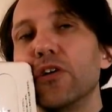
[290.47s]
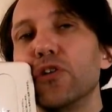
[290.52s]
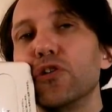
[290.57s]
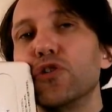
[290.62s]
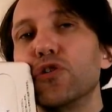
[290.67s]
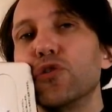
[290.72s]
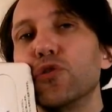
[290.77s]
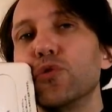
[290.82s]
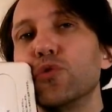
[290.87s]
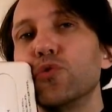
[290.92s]

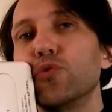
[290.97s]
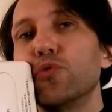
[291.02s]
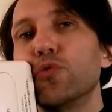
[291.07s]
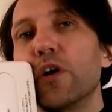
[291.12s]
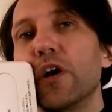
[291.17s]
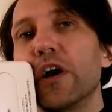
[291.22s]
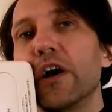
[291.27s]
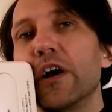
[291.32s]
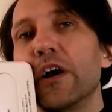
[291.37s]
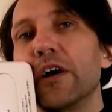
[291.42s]
to
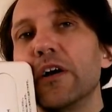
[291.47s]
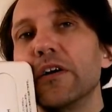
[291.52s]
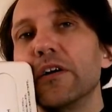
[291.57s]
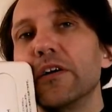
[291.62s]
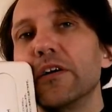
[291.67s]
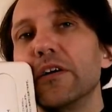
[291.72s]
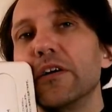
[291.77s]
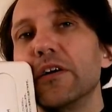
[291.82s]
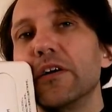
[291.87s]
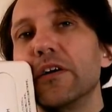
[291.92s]
uh,
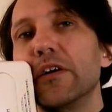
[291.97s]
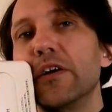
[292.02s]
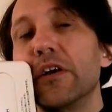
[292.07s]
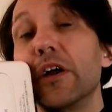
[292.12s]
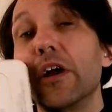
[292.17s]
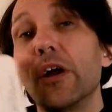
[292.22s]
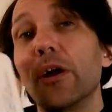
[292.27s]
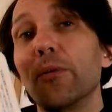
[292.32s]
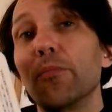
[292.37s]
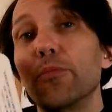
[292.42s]

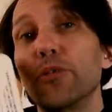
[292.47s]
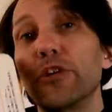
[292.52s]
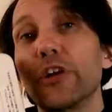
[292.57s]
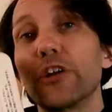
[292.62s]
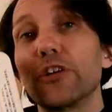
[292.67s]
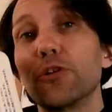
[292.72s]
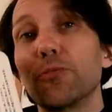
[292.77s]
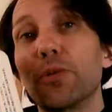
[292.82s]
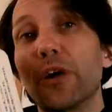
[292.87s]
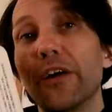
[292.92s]
protect
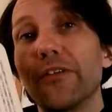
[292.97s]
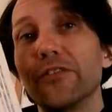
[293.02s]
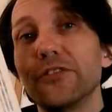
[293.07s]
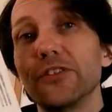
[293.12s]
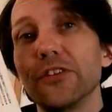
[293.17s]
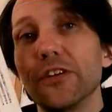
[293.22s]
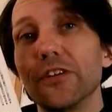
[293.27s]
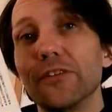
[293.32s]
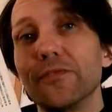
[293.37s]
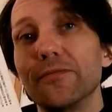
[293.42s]
your privacy.